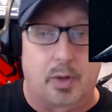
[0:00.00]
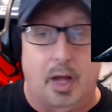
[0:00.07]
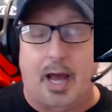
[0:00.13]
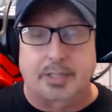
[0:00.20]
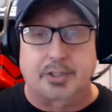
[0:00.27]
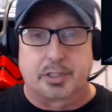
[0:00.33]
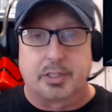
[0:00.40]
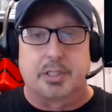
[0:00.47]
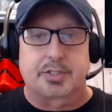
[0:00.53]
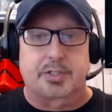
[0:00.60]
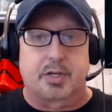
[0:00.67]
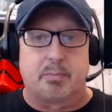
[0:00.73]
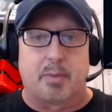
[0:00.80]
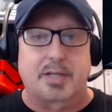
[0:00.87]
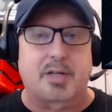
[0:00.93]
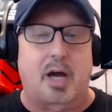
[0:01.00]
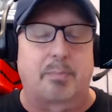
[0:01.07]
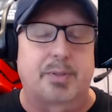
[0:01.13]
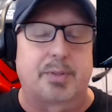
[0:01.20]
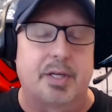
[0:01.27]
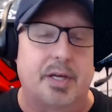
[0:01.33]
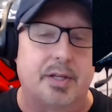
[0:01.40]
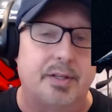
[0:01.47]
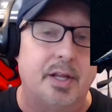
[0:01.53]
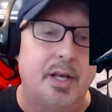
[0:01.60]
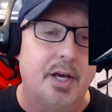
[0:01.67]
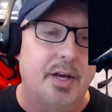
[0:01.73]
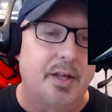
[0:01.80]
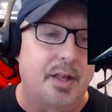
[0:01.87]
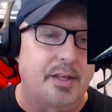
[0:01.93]
actually listed in my top 10,
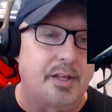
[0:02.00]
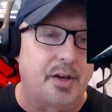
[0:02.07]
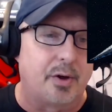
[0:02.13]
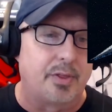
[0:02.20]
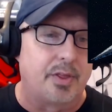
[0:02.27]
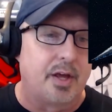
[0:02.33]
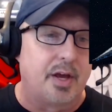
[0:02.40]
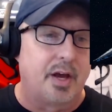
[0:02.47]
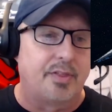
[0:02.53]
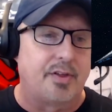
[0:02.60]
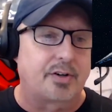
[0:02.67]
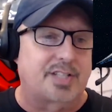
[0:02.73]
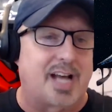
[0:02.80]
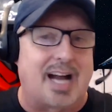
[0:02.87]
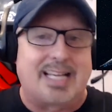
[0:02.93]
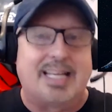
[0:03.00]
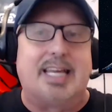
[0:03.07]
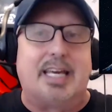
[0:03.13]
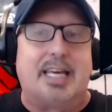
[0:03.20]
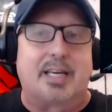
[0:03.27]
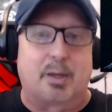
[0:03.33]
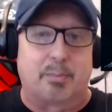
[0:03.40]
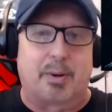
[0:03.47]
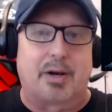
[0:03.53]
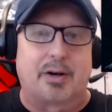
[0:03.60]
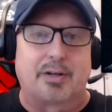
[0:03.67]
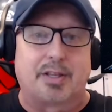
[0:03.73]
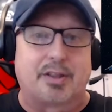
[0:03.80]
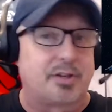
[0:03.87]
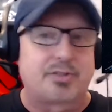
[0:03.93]
they're tiny
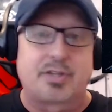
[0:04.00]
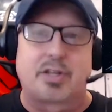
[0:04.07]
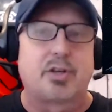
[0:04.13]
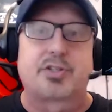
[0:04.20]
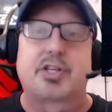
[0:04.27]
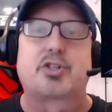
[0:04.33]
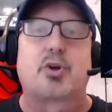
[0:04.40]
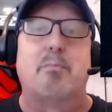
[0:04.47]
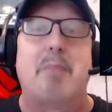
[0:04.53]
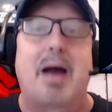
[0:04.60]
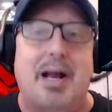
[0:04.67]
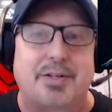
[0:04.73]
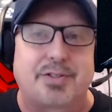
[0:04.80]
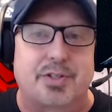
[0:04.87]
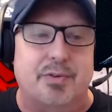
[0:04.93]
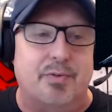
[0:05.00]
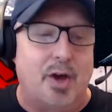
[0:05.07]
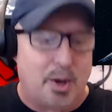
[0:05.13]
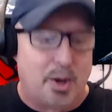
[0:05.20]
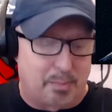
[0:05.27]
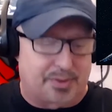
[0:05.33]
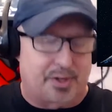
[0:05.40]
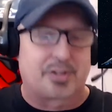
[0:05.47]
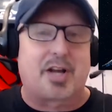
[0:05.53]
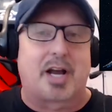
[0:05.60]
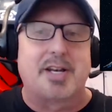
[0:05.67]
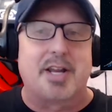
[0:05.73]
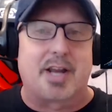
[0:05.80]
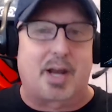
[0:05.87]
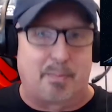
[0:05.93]
compared to this. Those things are massive, but they're
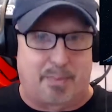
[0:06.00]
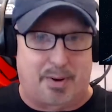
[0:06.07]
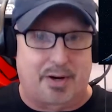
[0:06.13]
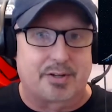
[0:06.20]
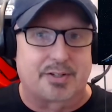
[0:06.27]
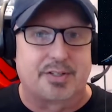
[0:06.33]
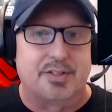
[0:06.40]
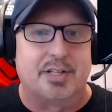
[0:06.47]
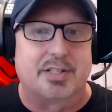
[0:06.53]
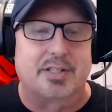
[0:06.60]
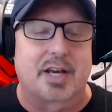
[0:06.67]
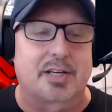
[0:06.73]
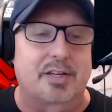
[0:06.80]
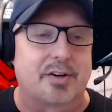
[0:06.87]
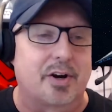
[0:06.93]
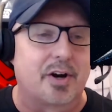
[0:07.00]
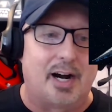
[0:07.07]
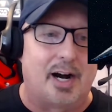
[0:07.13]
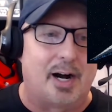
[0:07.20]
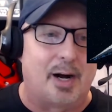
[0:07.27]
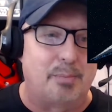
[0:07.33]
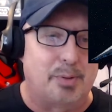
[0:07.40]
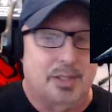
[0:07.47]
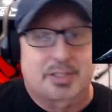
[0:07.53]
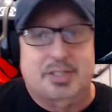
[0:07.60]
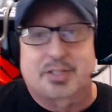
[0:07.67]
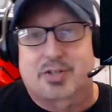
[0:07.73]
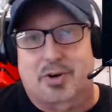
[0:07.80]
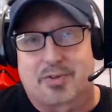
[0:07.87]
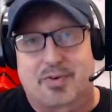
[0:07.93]
tiny compared to the Executor. Plus
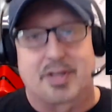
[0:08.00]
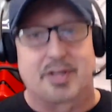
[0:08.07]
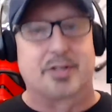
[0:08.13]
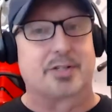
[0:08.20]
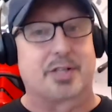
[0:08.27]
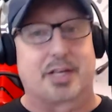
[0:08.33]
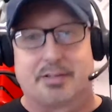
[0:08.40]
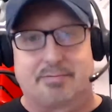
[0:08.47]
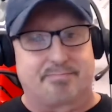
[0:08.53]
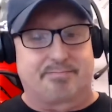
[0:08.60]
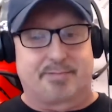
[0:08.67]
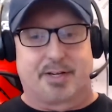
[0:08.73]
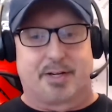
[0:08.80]
it's Darth Vader's, and,